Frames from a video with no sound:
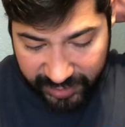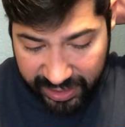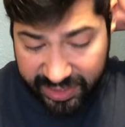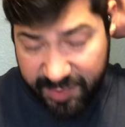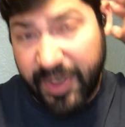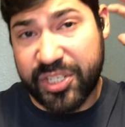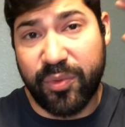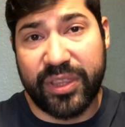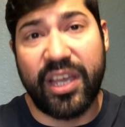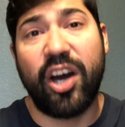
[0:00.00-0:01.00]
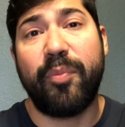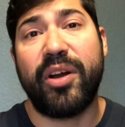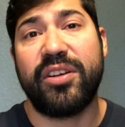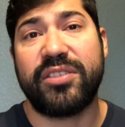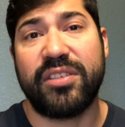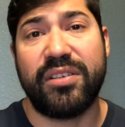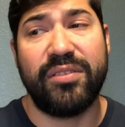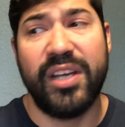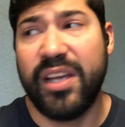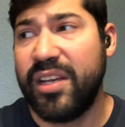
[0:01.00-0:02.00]
Especially with the Hellburners
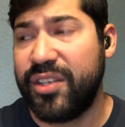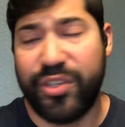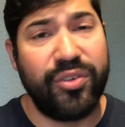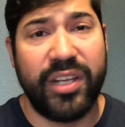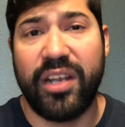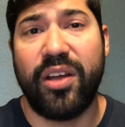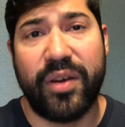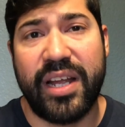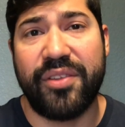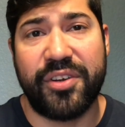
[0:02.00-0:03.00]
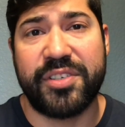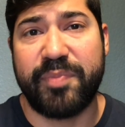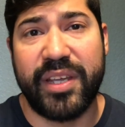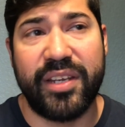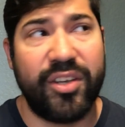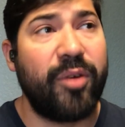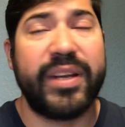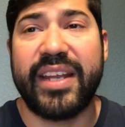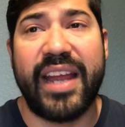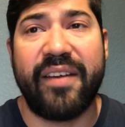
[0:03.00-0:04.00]
too. You need to lower down their speed.
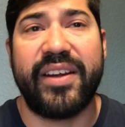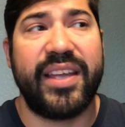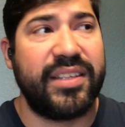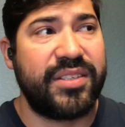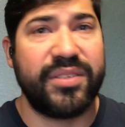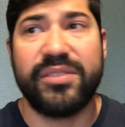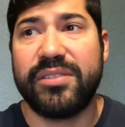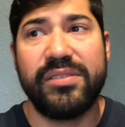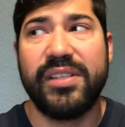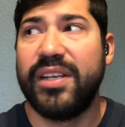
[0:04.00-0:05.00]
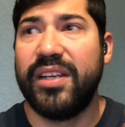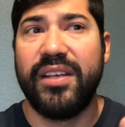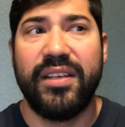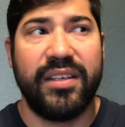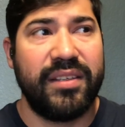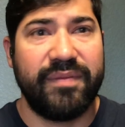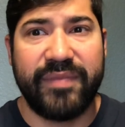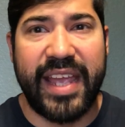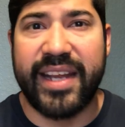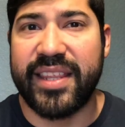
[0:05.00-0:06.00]
Nobody could ever get to
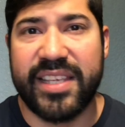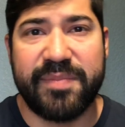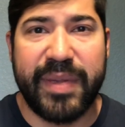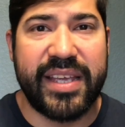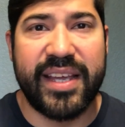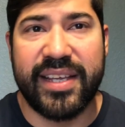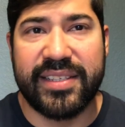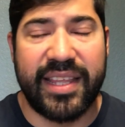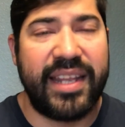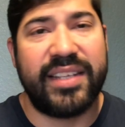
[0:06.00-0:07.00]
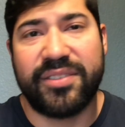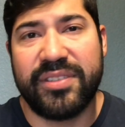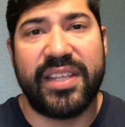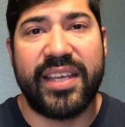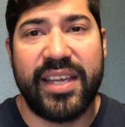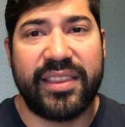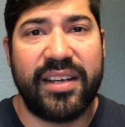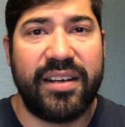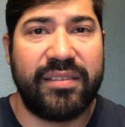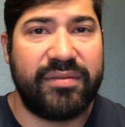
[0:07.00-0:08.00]
any of these beacons, and then as soon as they get
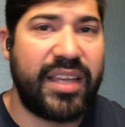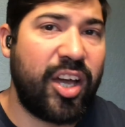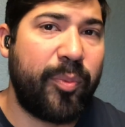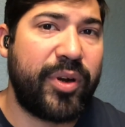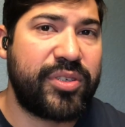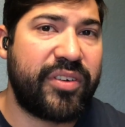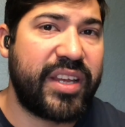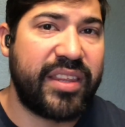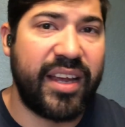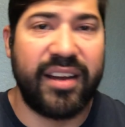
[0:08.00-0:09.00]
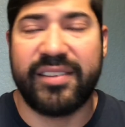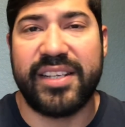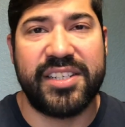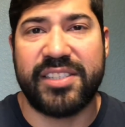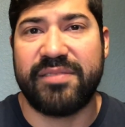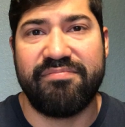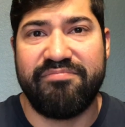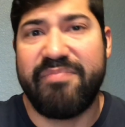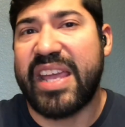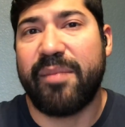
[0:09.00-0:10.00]
there, the Hellburner's already there. They just
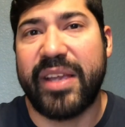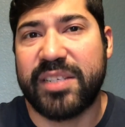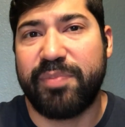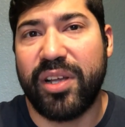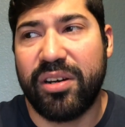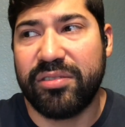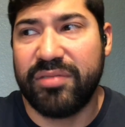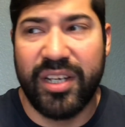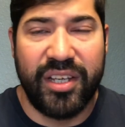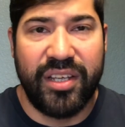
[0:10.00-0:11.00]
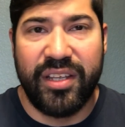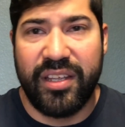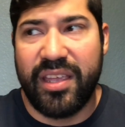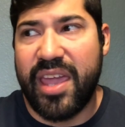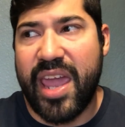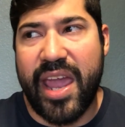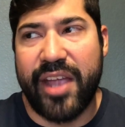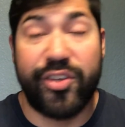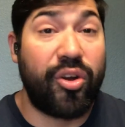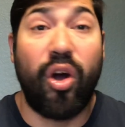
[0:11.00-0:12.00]
make them explode,
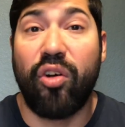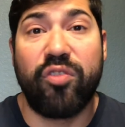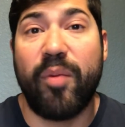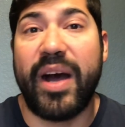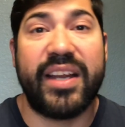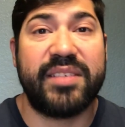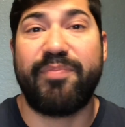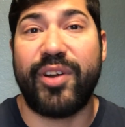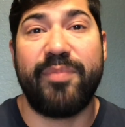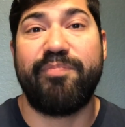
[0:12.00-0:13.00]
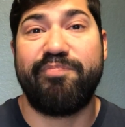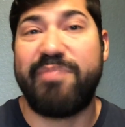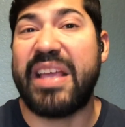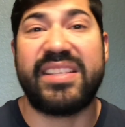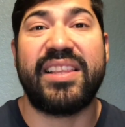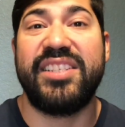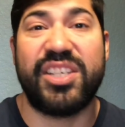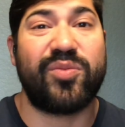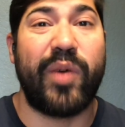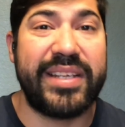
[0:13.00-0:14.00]
and your whole robot is basically
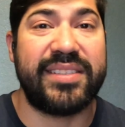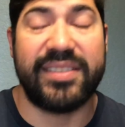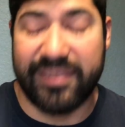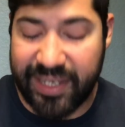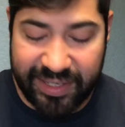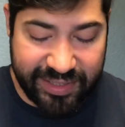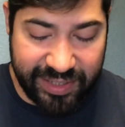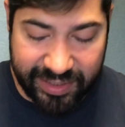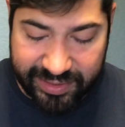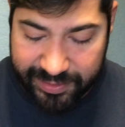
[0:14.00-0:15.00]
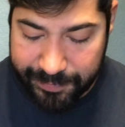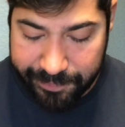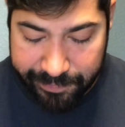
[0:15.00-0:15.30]
just wasted, and it sucks.